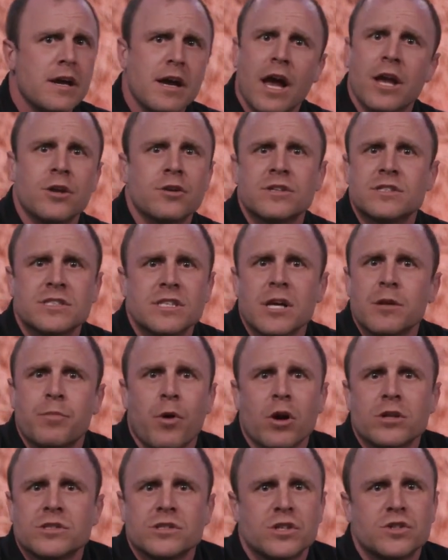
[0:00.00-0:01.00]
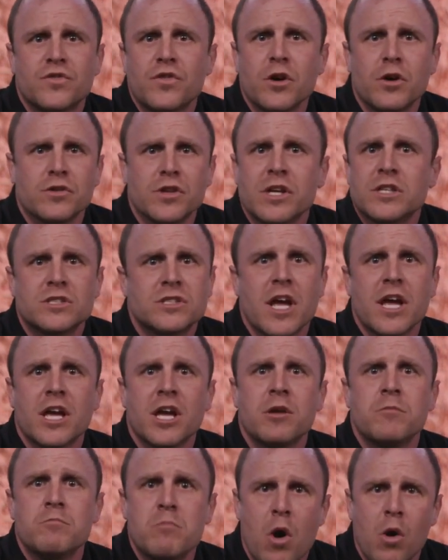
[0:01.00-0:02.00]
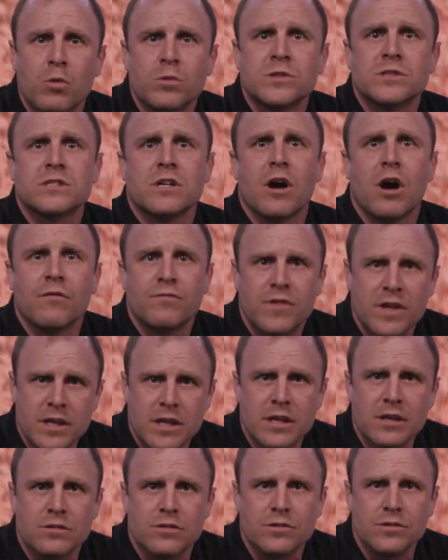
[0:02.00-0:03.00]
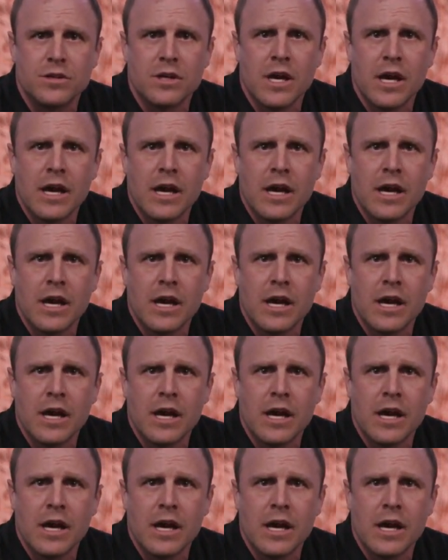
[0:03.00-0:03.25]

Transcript: And you can see in parts of this field, it's taking most of the yield.